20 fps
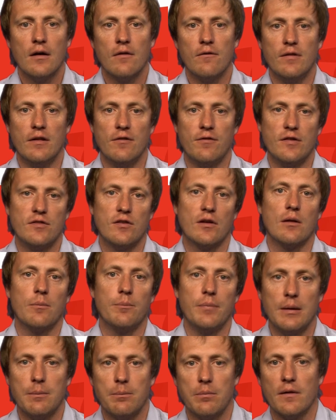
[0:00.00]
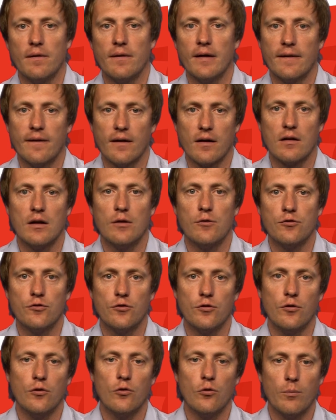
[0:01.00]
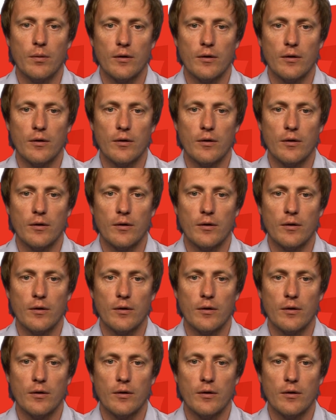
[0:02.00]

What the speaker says: with the physical people that are close to you,